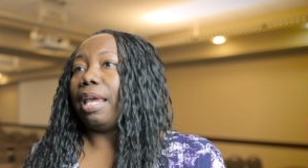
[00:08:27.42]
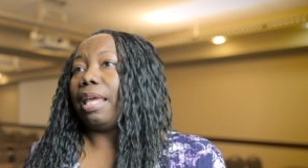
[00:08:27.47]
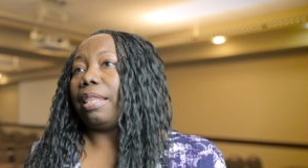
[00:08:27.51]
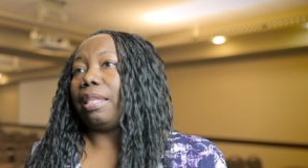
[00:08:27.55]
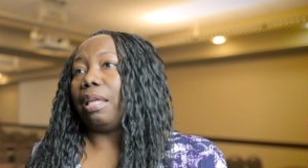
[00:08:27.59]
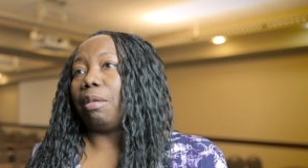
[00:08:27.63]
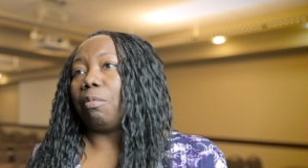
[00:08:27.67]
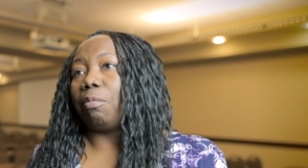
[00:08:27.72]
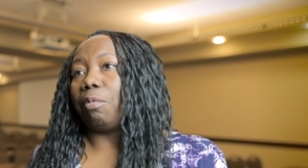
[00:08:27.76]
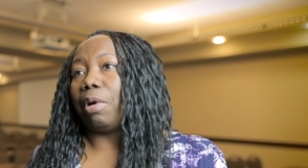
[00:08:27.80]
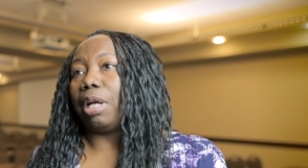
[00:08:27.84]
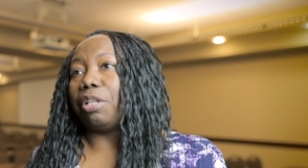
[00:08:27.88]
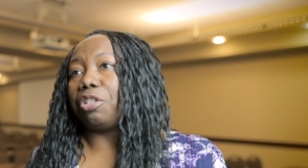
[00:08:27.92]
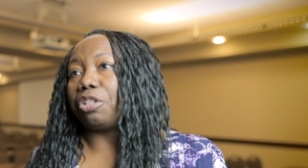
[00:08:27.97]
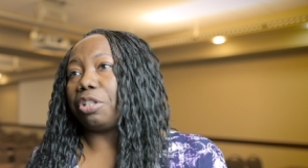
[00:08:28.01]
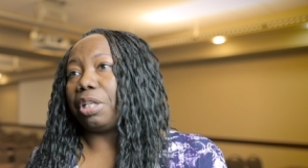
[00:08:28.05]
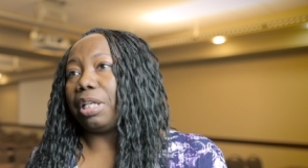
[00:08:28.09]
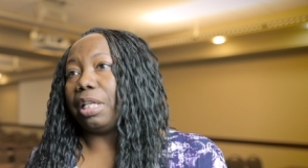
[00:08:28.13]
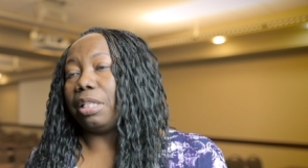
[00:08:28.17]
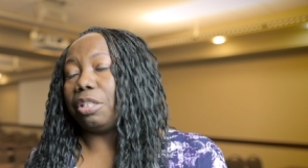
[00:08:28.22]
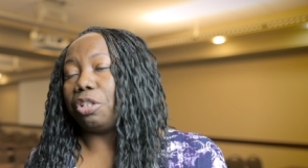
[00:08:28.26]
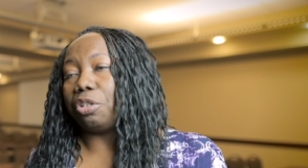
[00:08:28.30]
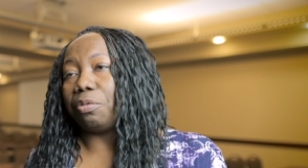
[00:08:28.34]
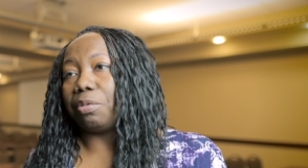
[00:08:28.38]
And then once you're
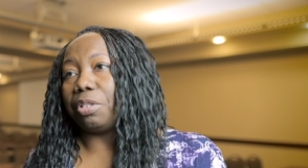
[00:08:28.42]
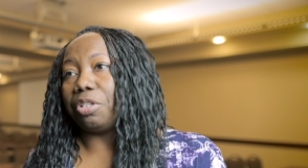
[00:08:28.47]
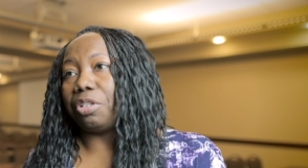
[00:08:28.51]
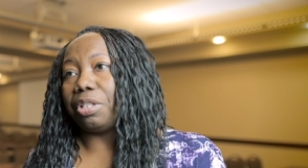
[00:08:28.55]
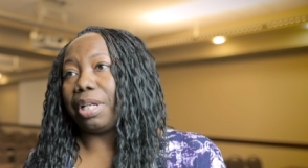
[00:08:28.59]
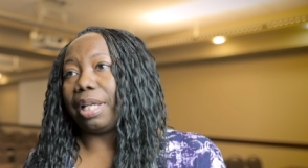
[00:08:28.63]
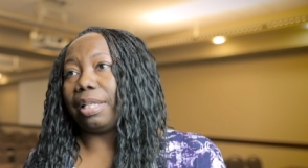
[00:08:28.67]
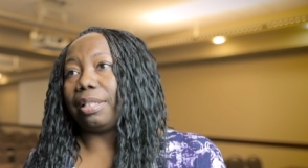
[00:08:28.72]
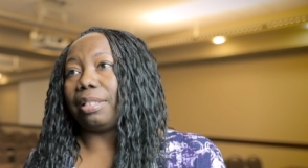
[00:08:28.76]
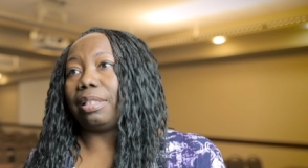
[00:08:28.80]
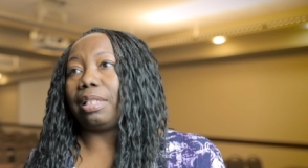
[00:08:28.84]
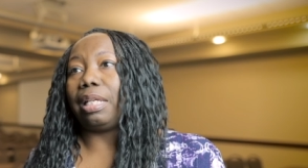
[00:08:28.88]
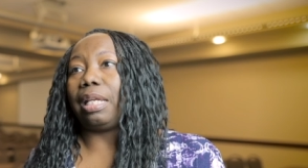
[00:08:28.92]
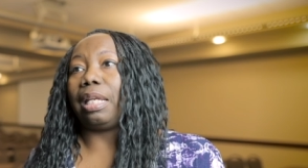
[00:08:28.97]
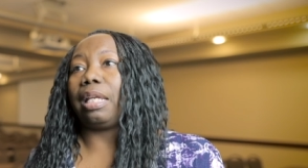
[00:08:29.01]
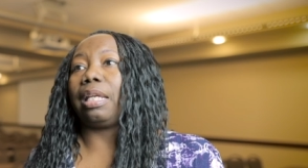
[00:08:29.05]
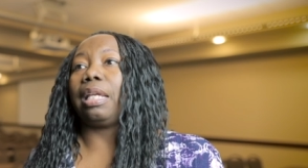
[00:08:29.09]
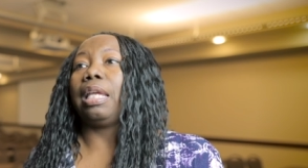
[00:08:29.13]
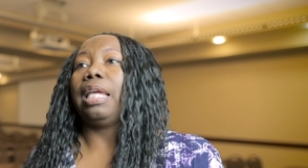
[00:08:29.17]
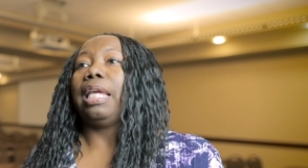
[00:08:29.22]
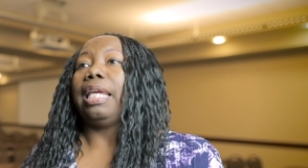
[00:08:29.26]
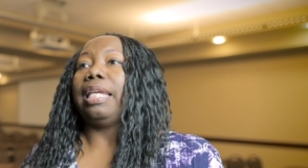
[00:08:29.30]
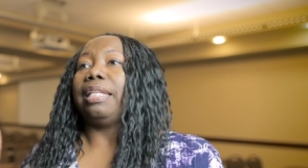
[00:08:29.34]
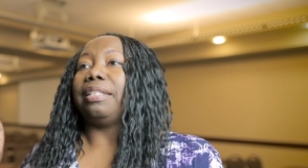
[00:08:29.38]
into
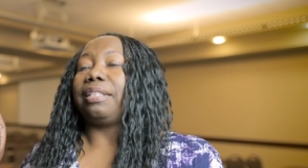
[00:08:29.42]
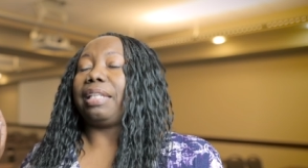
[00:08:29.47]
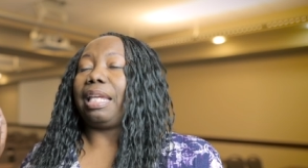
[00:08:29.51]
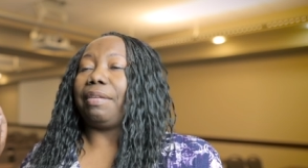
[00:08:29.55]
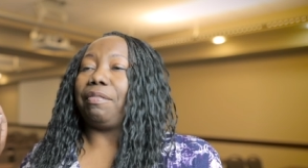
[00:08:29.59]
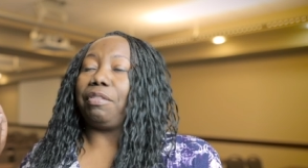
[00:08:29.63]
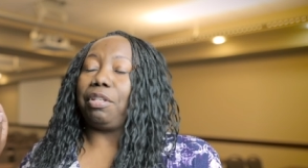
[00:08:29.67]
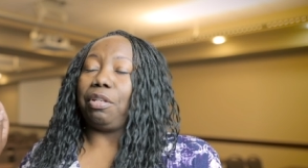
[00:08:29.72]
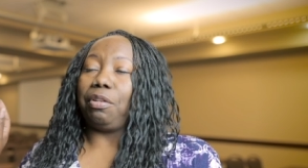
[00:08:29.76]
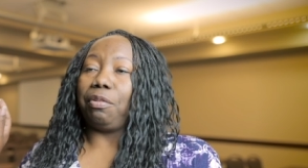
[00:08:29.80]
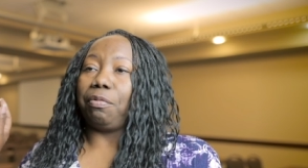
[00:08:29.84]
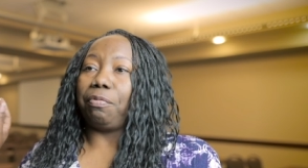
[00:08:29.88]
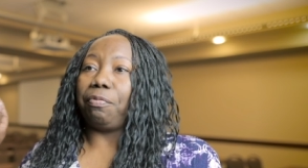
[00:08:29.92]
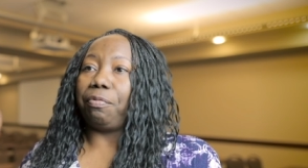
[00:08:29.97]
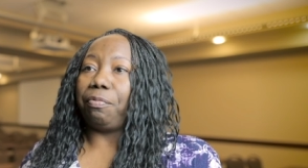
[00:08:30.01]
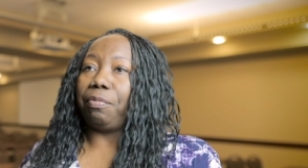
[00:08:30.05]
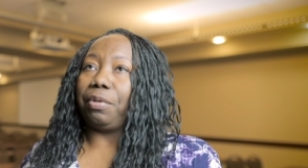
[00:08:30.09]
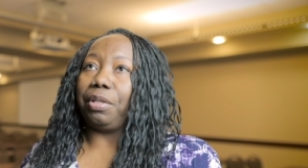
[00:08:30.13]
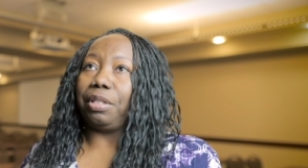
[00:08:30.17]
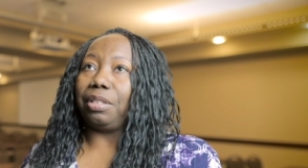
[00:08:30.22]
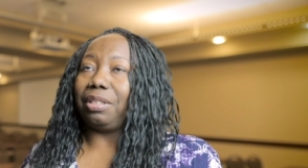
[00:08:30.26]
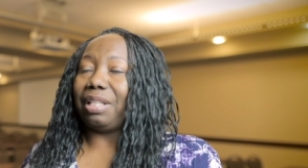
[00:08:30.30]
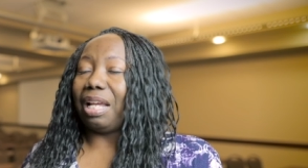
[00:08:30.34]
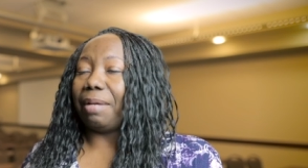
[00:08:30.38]
adjusting, it's giving you
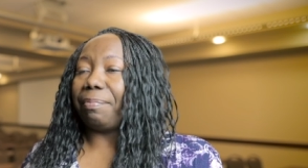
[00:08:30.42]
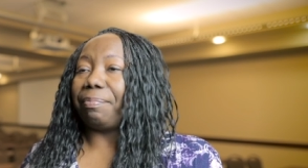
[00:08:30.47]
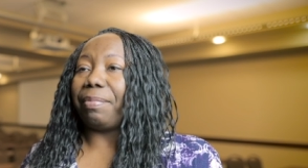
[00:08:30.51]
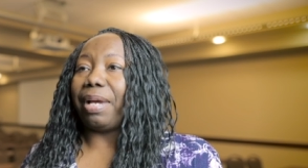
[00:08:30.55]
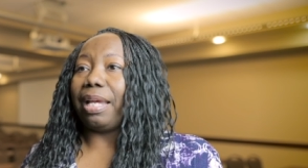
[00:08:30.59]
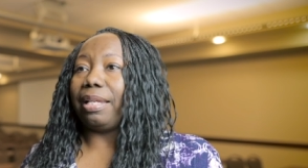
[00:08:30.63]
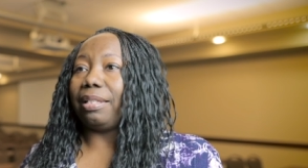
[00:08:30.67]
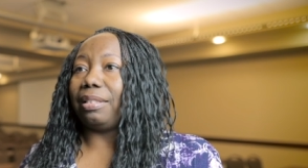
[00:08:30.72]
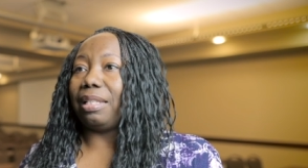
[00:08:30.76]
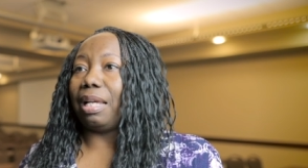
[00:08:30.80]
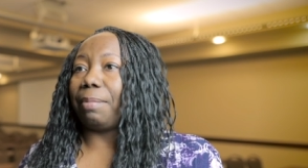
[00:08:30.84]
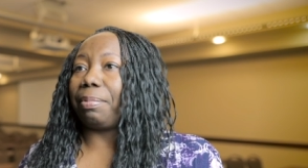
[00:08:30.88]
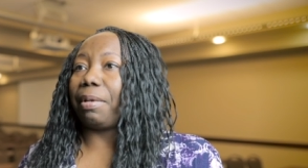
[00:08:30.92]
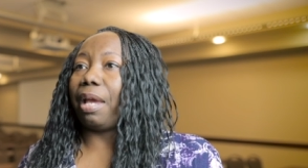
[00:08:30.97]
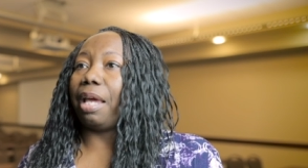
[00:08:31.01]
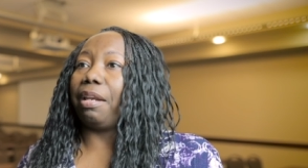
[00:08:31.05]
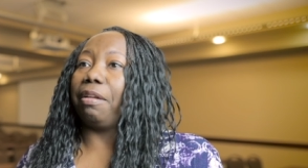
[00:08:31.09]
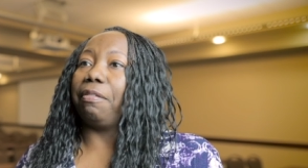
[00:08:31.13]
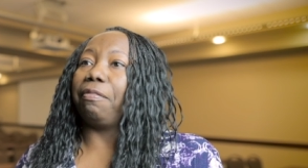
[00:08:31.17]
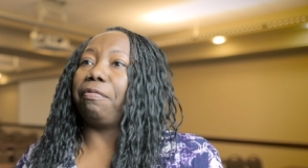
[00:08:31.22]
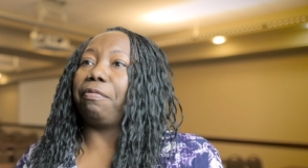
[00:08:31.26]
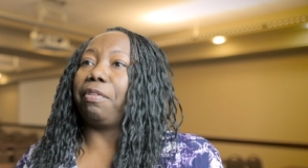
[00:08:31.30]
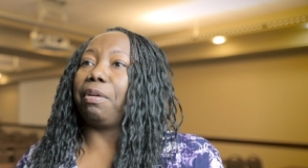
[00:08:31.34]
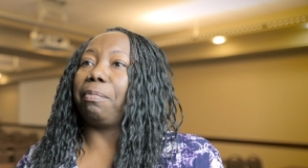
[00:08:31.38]
step-by-step
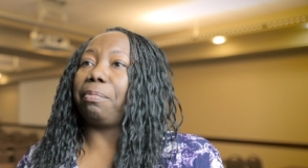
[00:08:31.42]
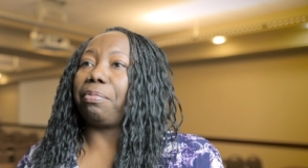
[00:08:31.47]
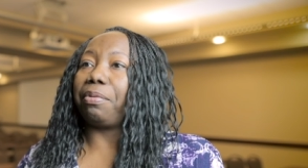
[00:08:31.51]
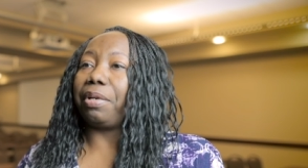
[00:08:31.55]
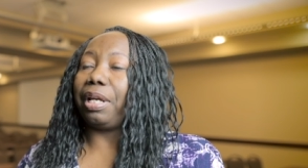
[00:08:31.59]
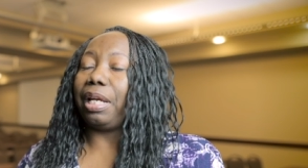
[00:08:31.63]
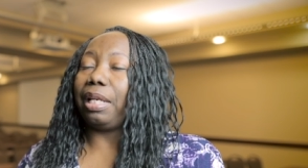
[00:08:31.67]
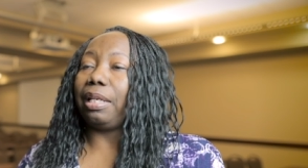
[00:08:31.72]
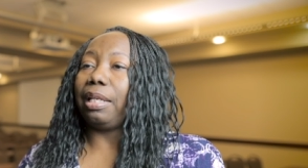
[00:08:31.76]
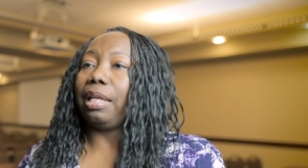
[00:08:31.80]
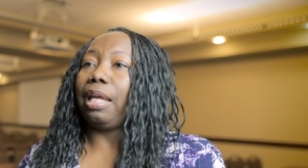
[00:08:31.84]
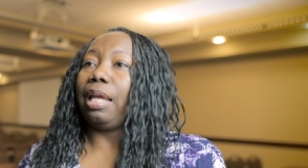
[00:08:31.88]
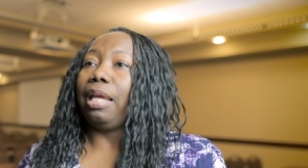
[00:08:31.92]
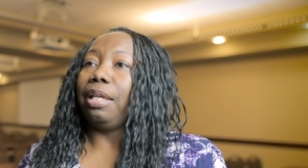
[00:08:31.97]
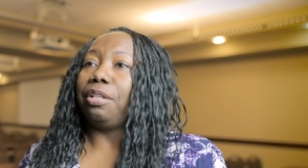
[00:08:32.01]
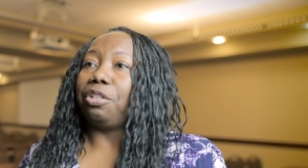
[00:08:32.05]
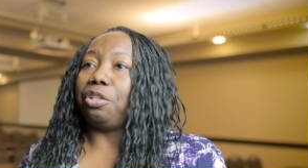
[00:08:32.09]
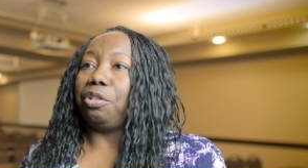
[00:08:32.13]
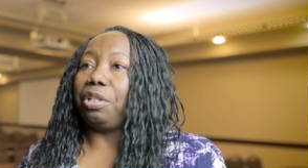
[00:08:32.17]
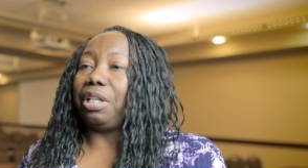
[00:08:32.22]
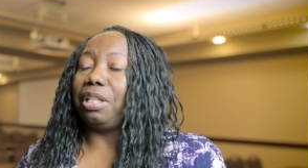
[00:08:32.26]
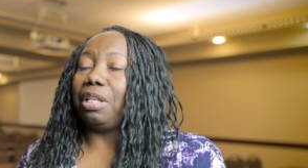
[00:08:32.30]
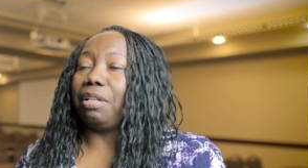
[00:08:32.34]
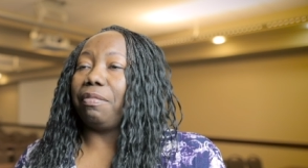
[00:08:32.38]
kind of footprint
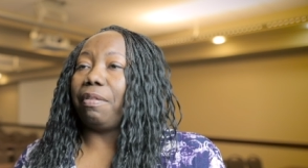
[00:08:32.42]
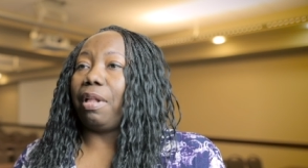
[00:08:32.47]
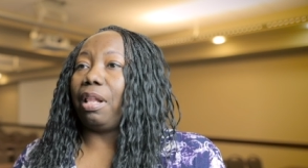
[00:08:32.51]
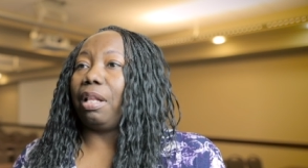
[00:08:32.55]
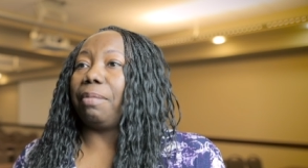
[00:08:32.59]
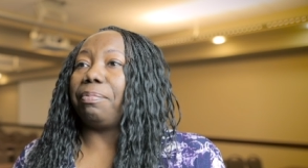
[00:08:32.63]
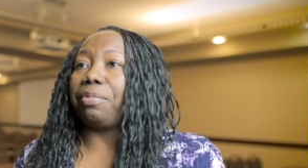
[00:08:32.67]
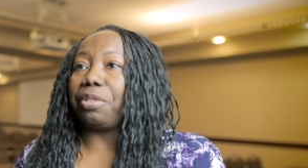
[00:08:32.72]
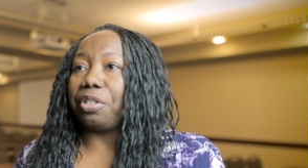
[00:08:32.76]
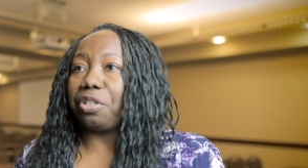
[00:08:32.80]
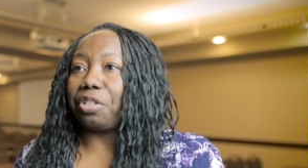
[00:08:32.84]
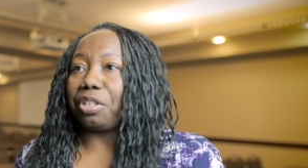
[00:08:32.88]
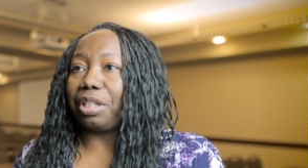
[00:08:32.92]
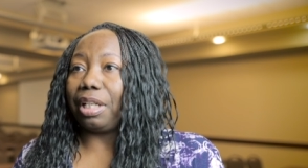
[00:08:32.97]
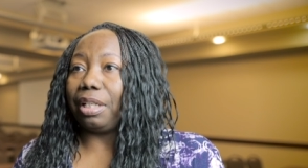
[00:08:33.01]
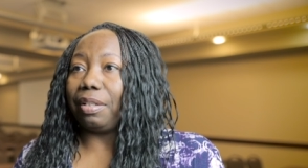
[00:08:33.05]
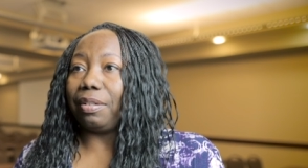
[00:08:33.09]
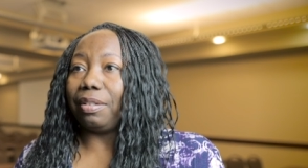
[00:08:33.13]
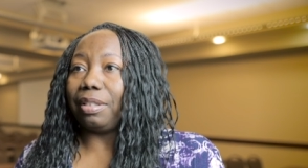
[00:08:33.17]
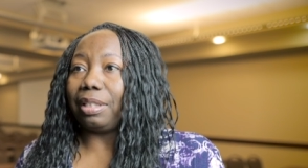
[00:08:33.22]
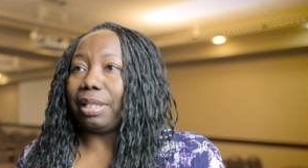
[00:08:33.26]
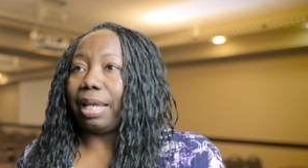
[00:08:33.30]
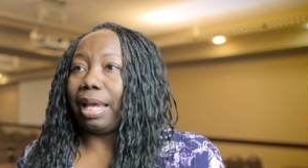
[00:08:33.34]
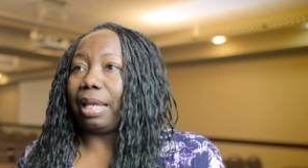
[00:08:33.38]
so you can develop your
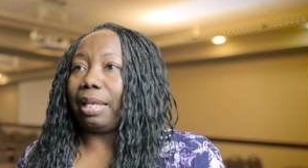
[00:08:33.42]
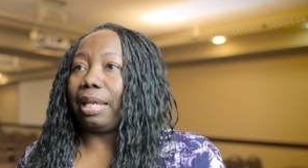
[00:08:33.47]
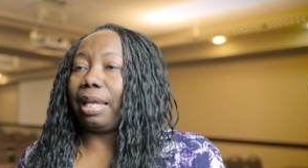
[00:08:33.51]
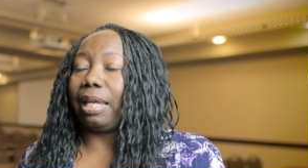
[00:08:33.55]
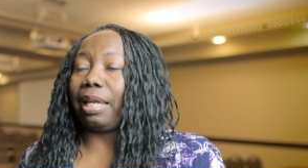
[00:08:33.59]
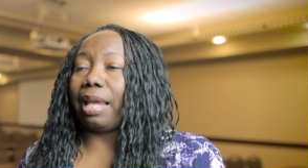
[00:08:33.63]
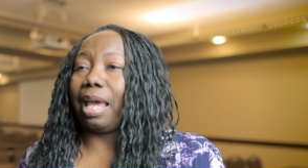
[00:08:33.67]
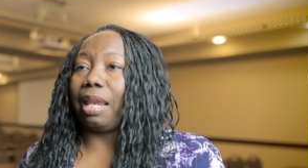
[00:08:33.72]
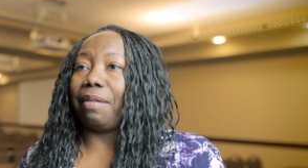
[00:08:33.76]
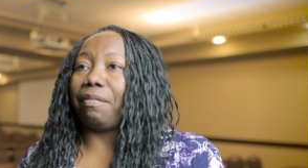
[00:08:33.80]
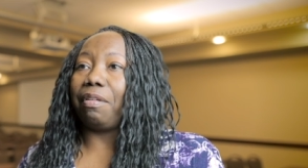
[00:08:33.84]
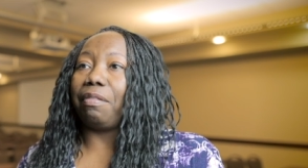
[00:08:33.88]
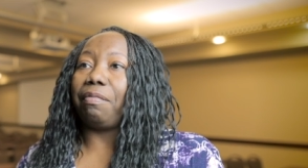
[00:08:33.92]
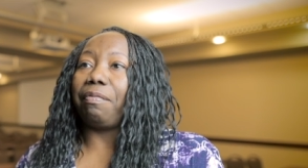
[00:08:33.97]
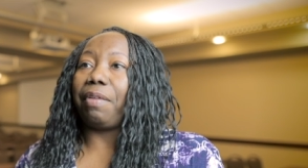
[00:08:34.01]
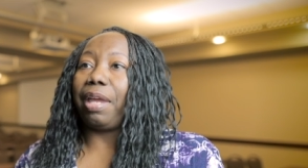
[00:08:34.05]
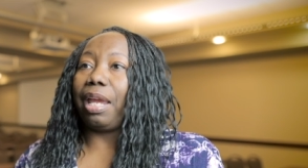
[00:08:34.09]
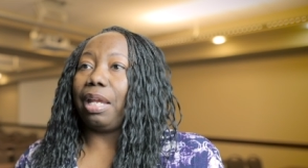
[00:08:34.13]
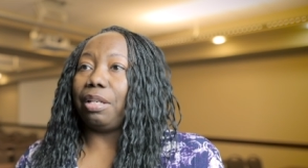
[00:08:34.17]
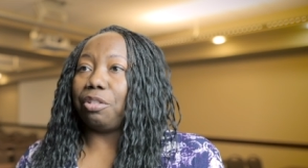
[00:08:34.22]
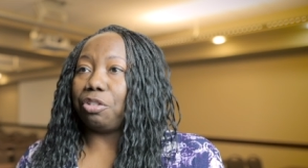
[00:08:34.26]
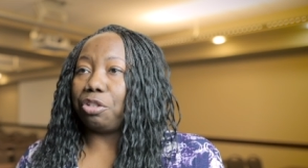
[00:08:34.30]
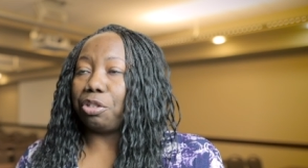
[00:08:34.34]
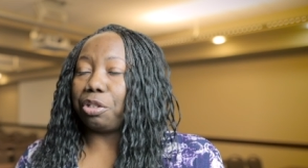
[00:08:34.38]
skill set and kind of
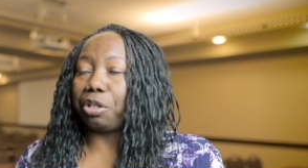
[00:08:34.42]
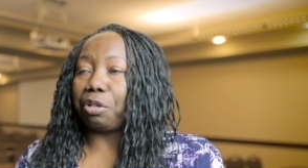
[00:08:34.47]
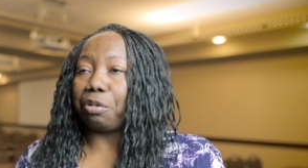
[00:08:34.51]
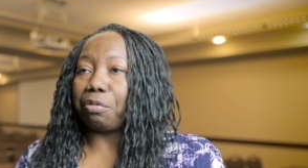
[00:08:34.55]
advance your